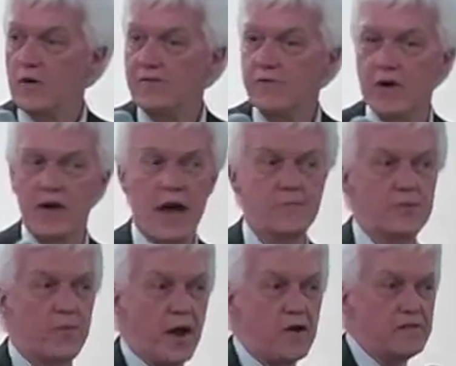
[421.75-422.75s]
if we're not
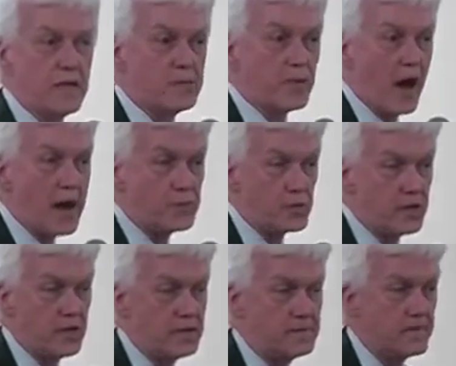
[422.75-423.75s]
preparing them
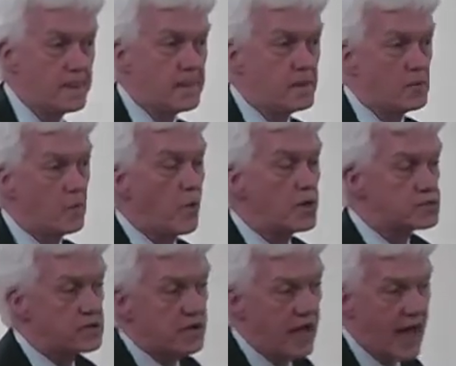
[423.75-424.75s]
properly, what's
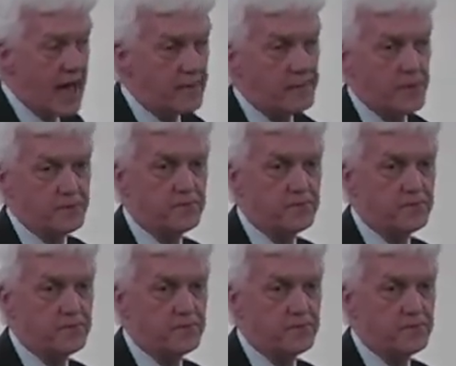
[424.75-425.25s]
going to happen?